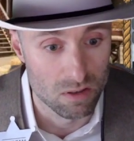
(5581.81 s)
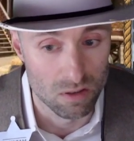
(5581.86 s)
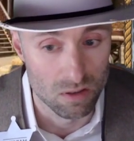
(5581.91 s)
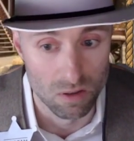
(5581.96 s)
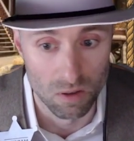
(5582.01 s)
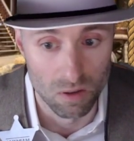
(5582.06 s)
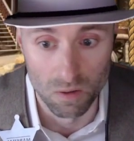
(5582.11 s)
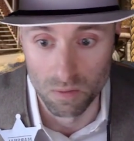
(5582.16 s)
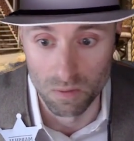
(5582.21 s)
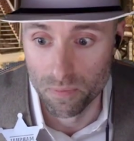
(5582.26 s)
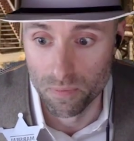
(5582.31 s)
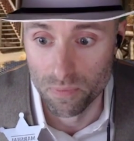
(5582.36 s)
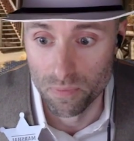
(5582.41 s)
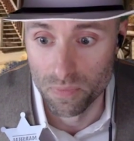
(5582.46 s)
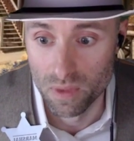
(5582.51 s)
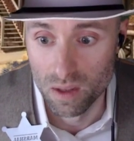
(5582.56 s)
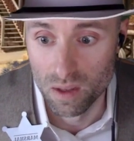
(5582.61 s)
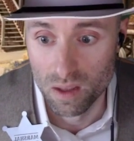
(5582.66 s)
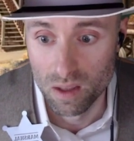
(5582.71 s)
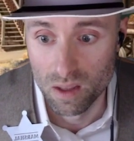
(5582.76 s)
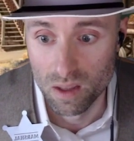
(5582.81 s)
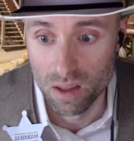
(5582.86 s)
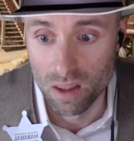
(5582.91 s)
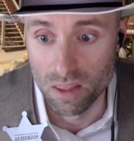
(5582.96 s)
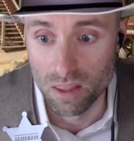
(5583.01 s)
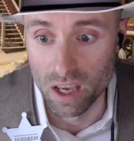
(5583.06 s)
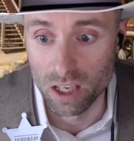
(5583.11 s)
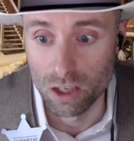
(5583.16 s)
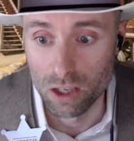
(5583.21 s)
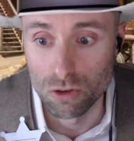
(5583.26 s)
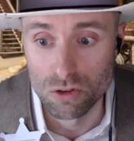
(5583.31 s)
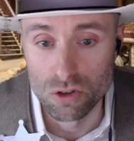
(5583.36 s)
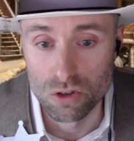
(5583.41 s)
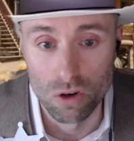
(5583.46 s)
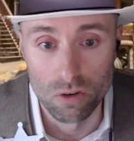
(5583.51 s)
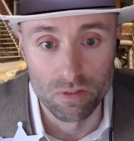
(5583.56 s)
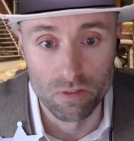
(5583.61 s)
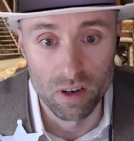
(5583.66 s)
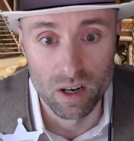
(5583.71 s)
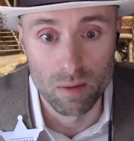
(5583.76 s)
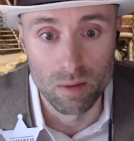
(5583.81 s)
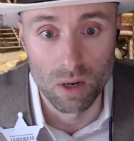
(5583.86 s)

So thank you so very